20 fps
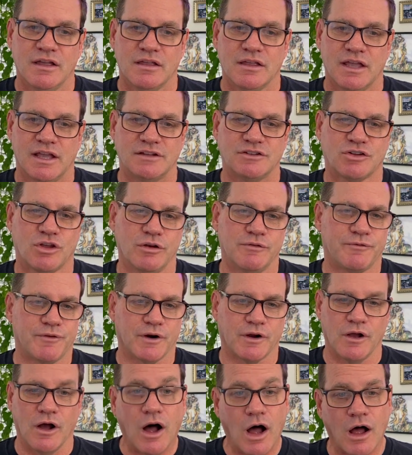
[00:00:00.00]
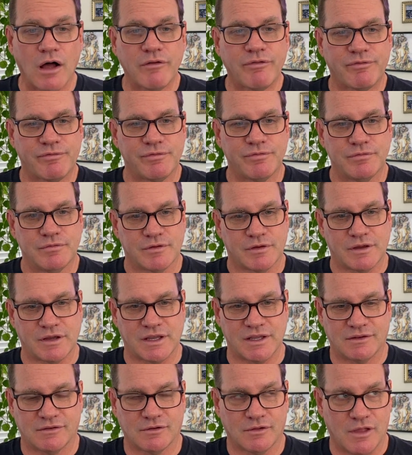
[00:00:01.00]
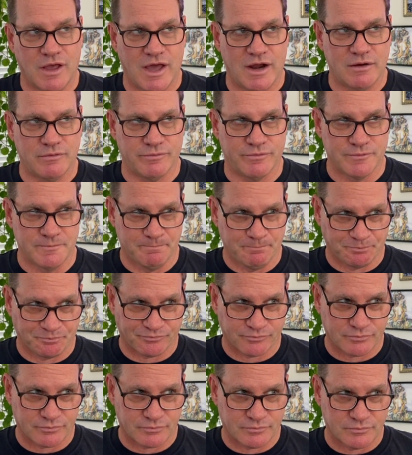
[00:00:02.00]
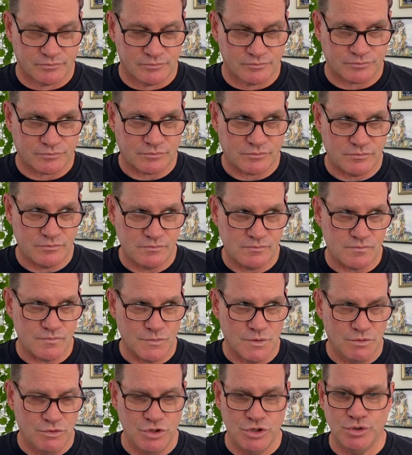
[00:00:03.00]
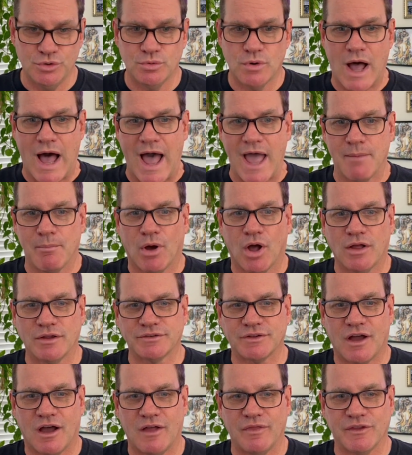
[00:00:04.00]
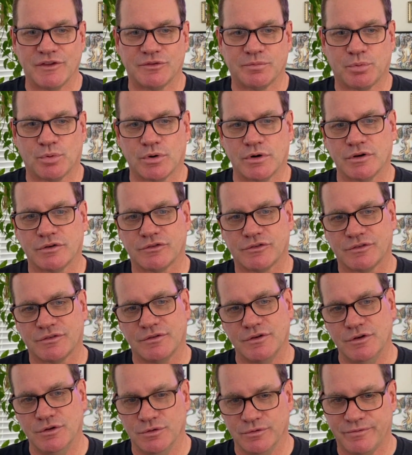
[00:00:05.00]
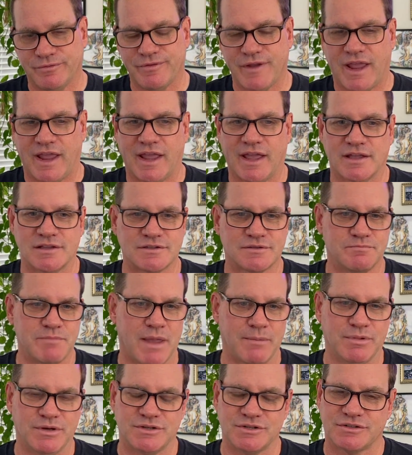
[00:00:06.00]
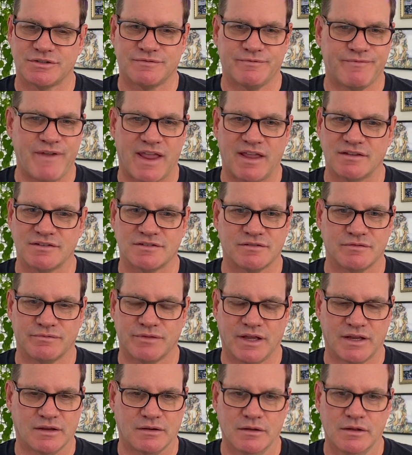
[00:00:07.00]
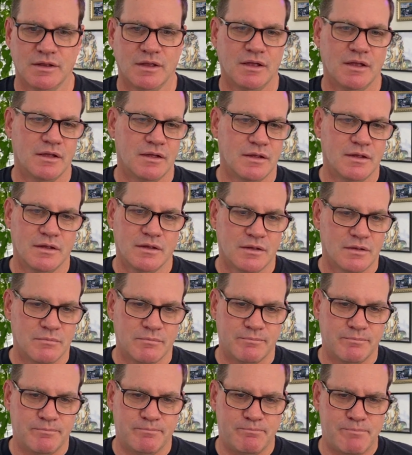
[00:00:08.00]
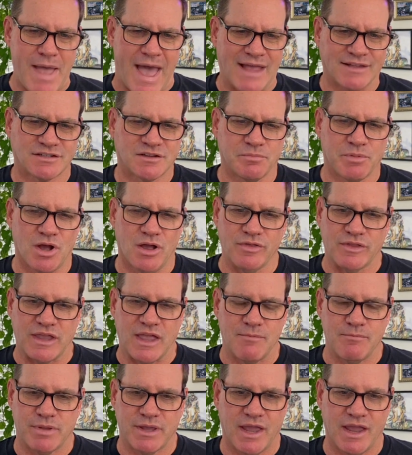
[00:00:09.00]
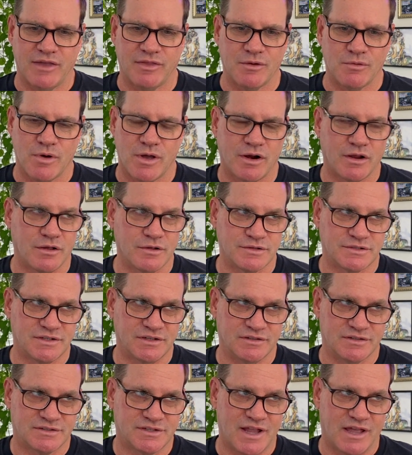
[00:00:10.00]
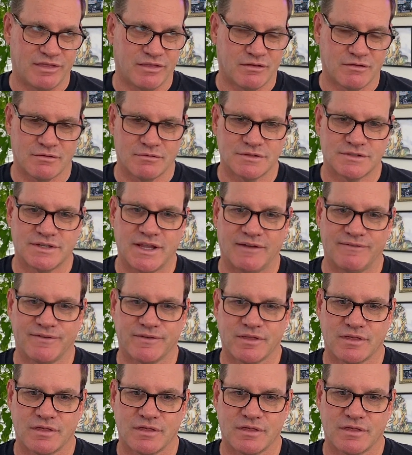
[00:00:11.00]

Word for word: It's good for golf. It gets a lot of new eyeballs on the sports, new fans, maybe just fans of like basketball in the NBA that want to go see Steph Seth